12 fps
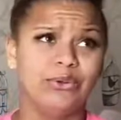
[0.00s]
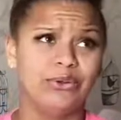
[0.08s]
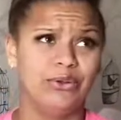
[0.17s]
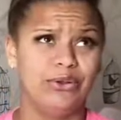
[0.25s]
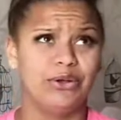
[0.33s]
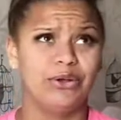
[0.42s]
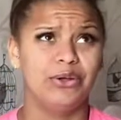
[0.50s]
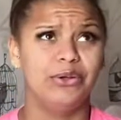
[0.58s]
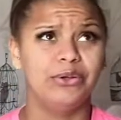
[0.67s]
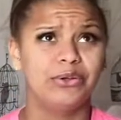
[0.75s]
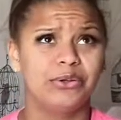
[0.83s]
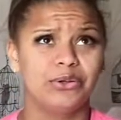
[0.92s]
No.
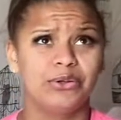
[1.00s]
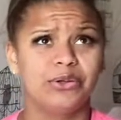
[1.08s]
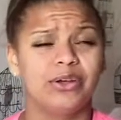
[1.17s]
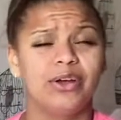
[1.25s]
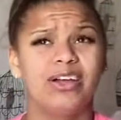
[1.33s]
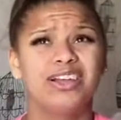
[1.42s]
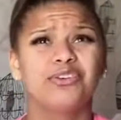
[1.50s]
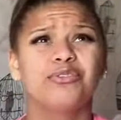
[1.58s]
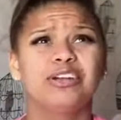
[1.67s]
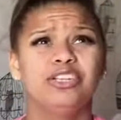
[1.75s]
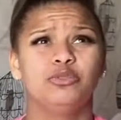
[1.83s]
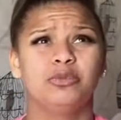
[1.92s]
I
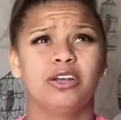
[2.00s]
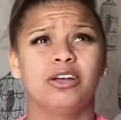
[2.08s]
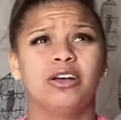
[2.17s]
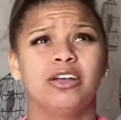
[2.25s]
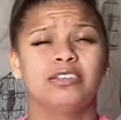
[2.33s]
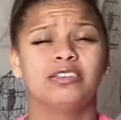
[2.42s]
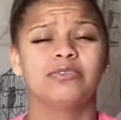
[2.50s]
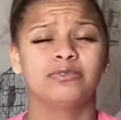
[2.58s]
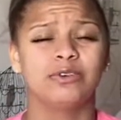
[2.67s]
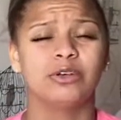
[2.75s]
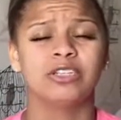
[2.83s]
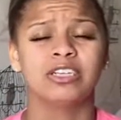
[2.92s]
cringe when a guy's
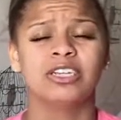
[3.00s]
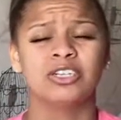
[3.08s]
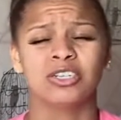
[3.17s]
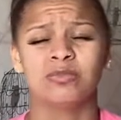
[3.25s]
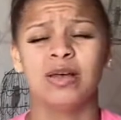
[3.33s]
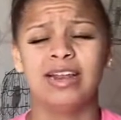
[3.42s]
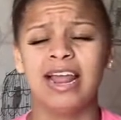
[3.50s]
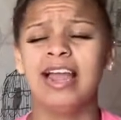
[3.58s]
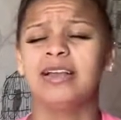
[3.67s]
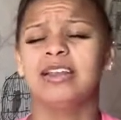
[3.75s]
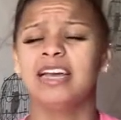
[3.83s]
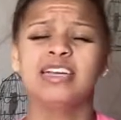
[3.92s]
foot touches my
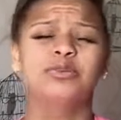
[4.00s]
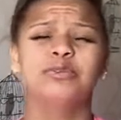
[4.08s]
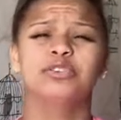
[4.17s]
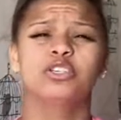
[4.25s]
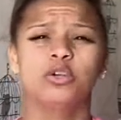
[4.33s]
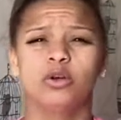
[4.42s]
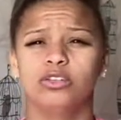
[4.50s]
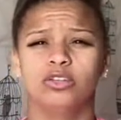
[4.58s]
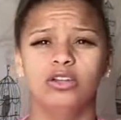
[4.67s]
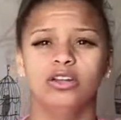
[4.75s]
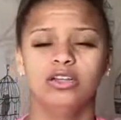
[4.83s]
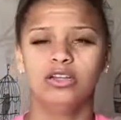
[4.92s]
leg and that's with socks
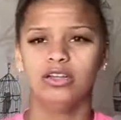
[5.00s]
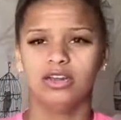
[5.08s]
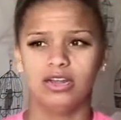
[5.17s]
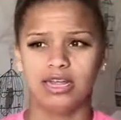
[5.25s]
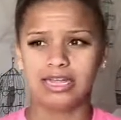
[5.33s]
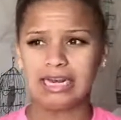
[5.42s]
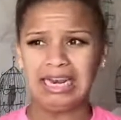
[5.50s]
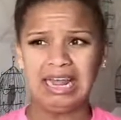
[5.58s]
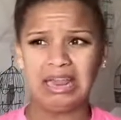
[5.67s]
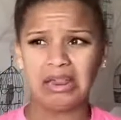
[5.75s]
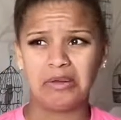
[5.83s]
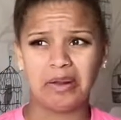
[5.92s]
on, like, let
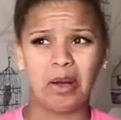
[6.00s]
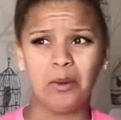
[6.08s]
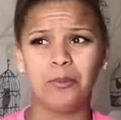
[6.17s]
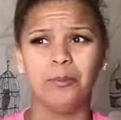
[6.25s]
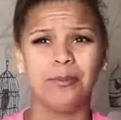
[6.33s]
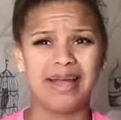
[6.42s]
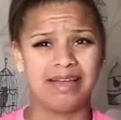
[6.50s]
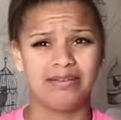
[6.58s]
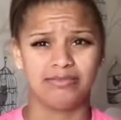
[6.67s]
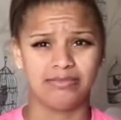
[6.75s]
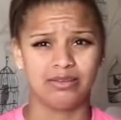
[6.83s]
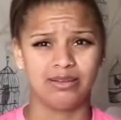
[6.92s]
alone a whole bare
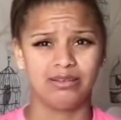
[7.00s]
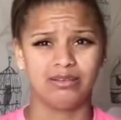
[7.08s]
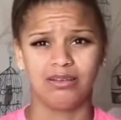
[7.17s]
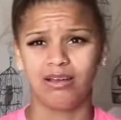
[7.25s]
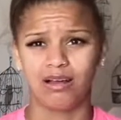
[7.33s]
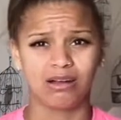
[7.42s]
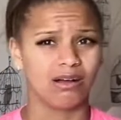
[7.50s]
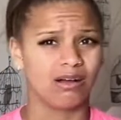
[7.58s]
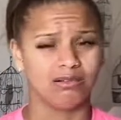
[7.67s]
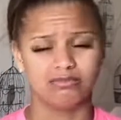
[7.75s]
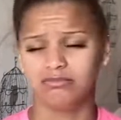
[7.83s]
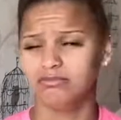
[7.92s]
foot. I can't,
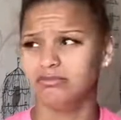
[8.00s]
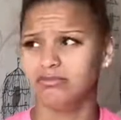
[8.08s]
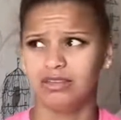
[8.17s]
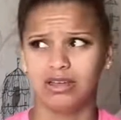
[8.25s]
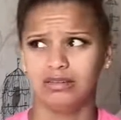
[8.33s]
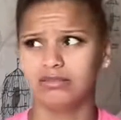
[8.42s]
no.